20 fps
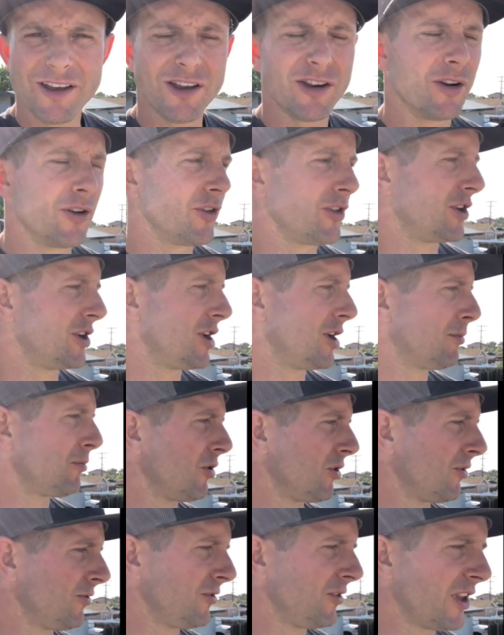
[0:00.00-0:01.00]
You know, the
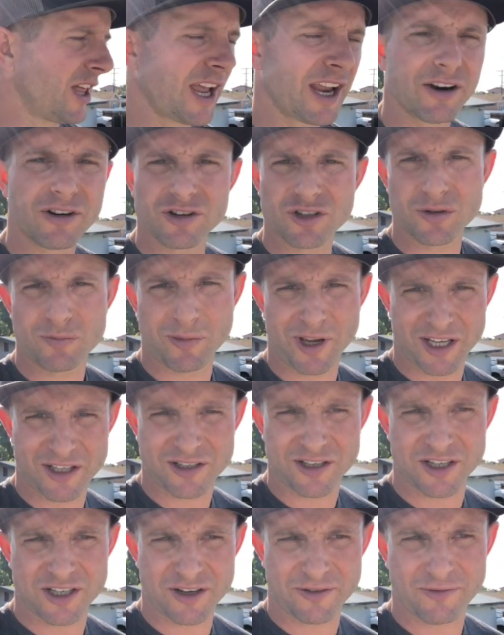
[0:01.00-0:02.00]
number of layers
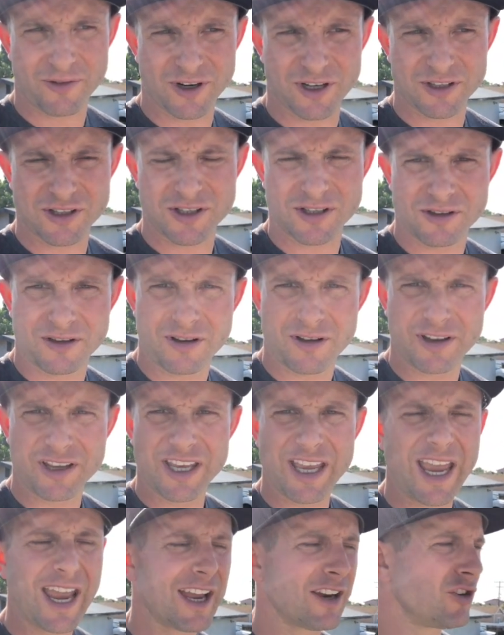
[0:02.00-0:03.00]
makes a difference.
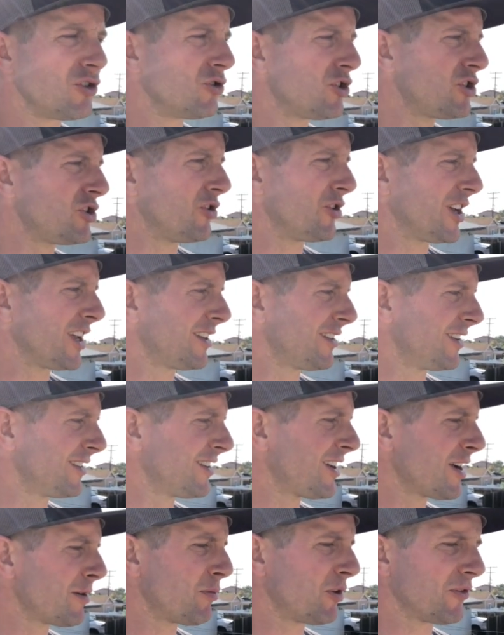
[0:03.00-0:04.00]
Can you still get the
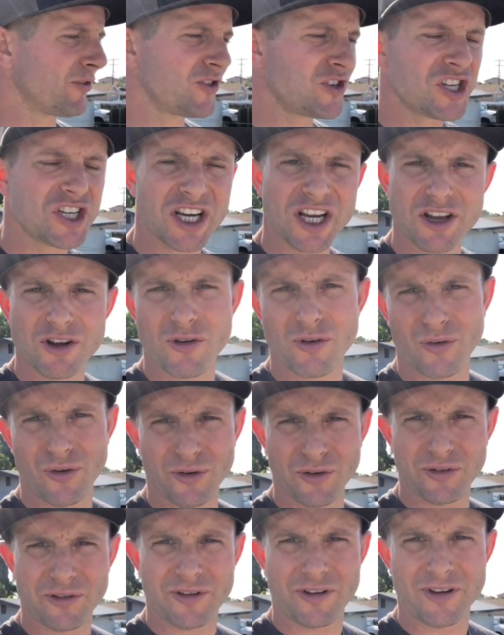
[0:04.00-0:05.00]
type of
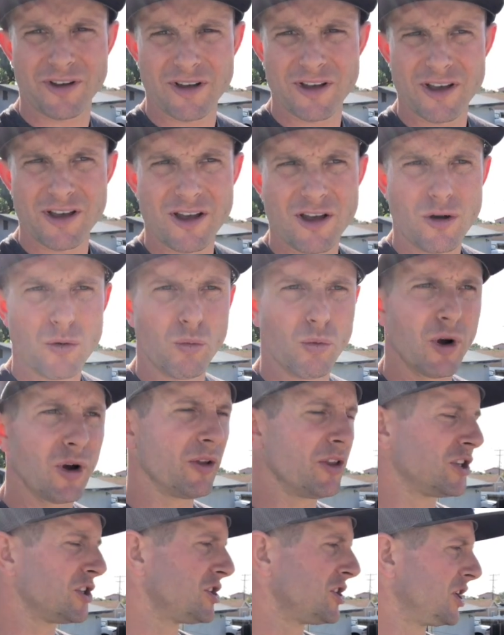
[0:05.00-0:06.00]
shingles?
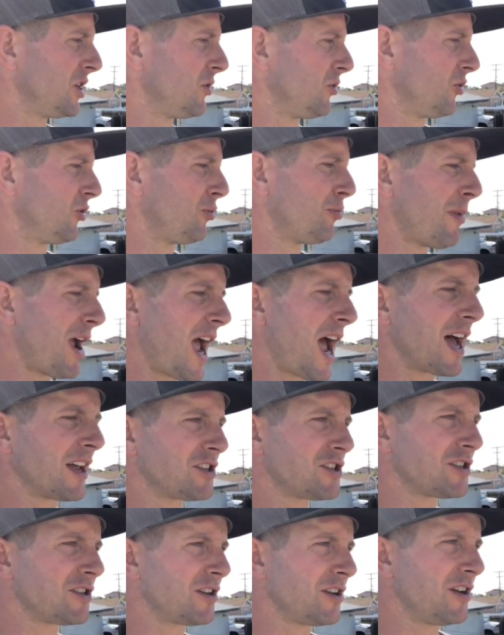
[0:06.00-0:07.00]
Will the shingles
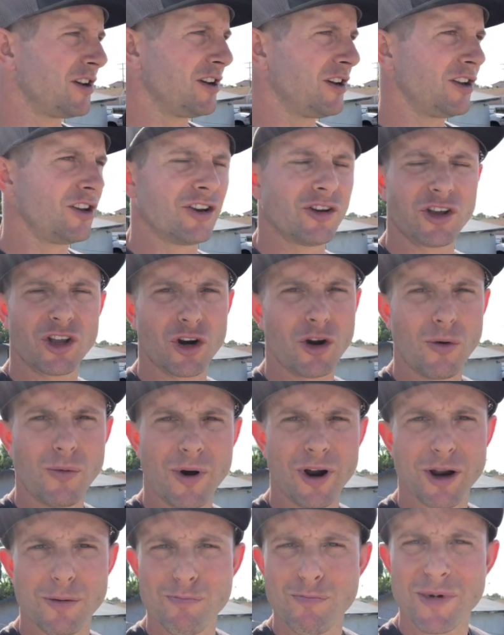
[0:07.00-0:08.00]
match? You know, you don't
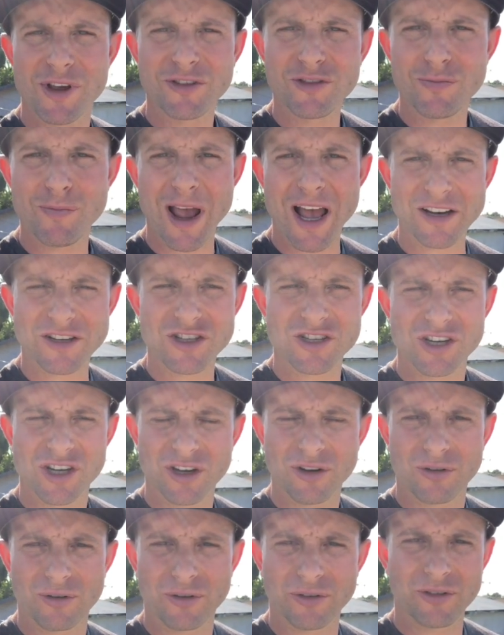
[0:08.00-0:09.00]
want to mismatch
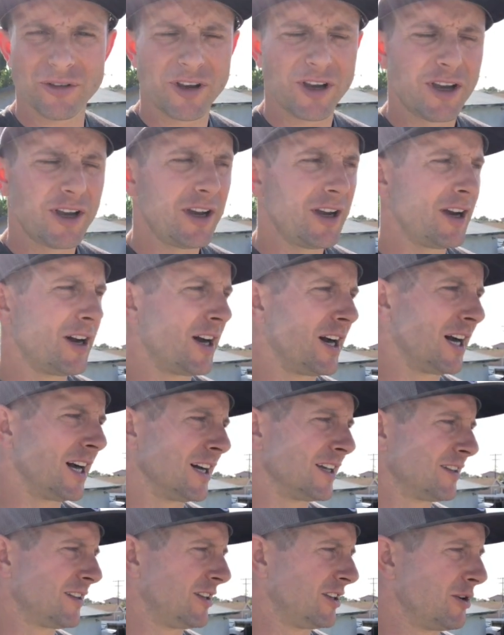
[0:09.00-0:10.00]
shingles.
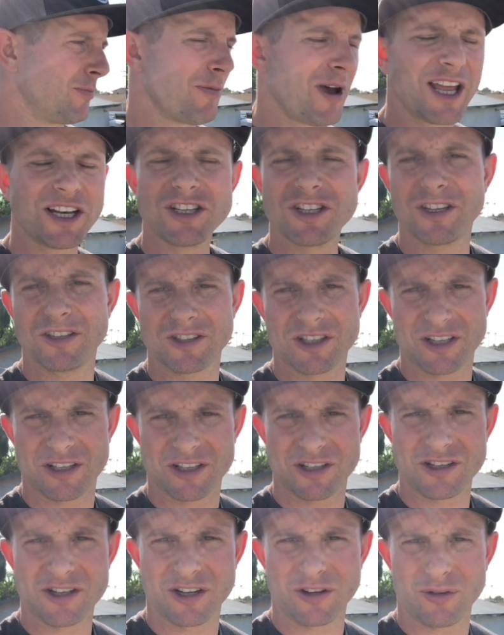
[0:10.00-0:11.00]
The dimensions of
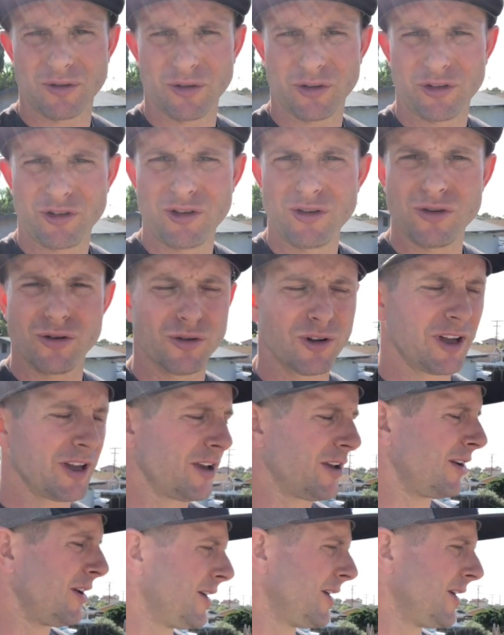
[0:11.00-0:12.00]
the shingles too,
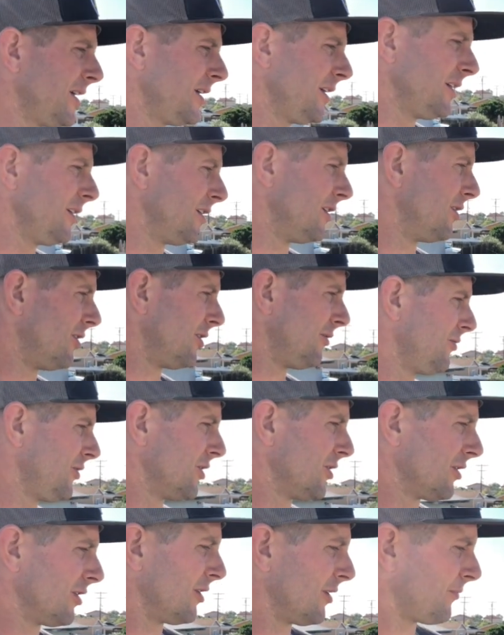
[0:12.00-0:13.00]
like, you know,
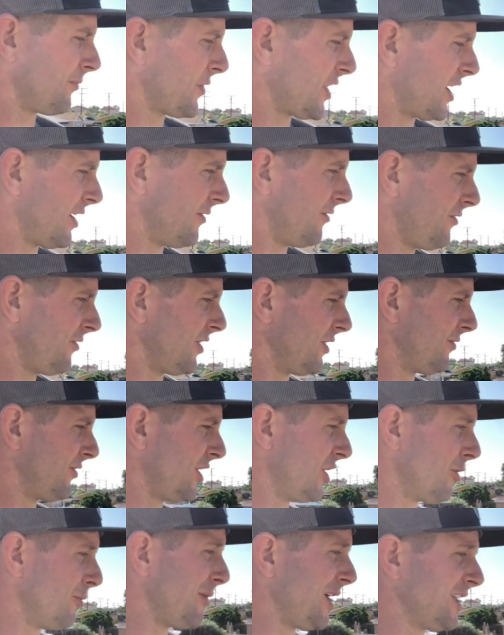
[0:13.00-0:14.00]
if
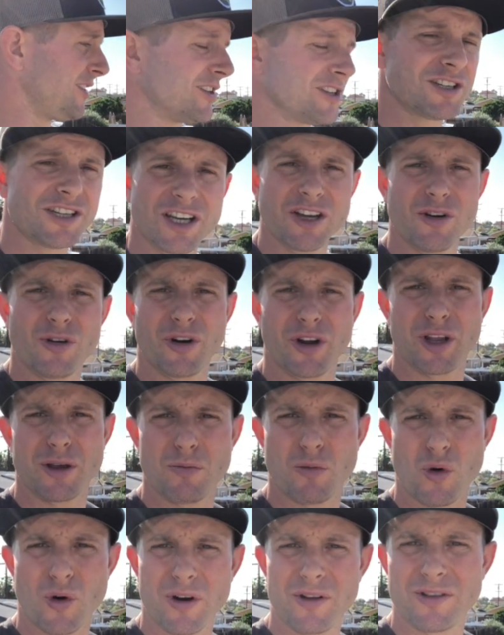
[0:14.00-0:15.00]
they don't make the shingle
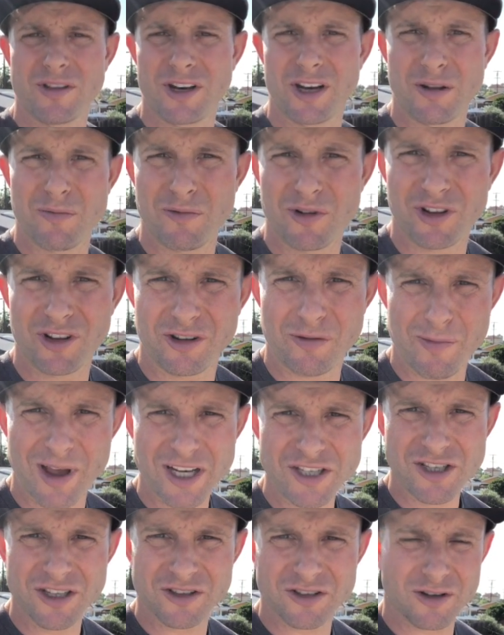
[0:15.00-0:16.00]
anymore, the
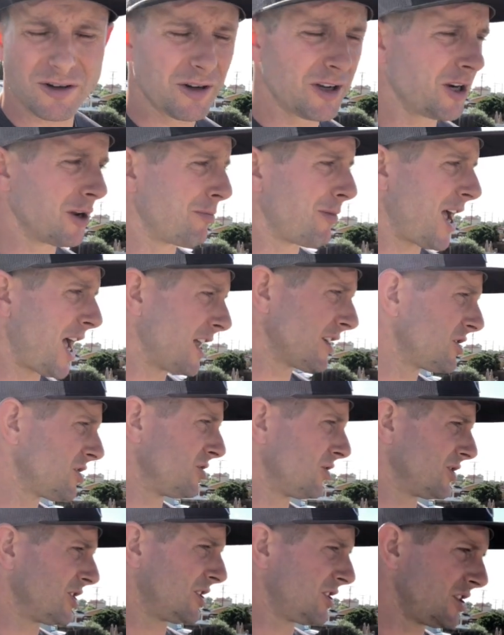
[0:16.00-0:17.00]
dimensions aren't going to match,
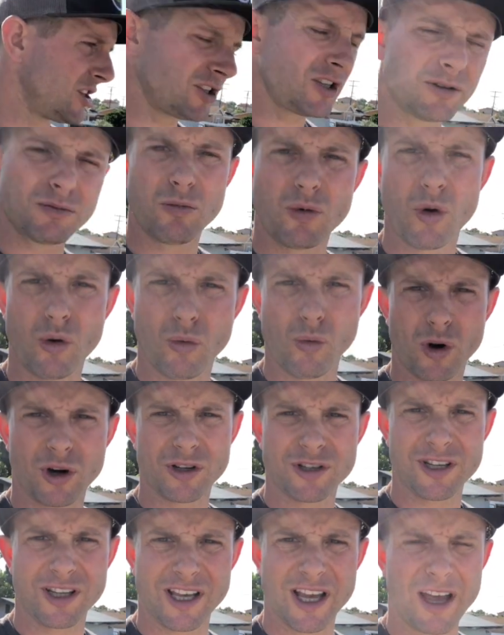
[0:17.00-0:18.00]
so the system won't
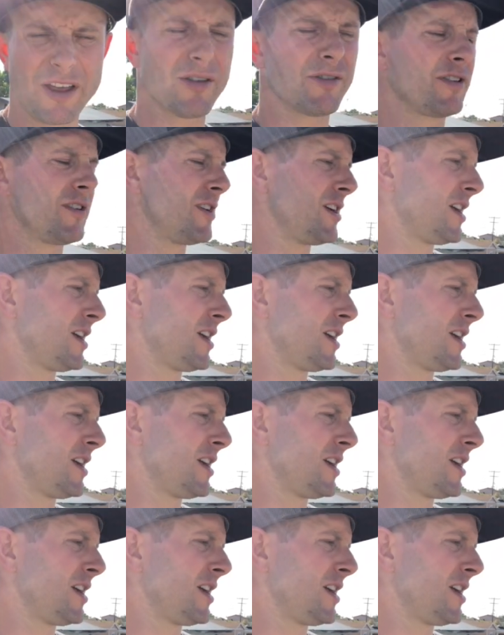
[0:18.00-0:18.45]
work together.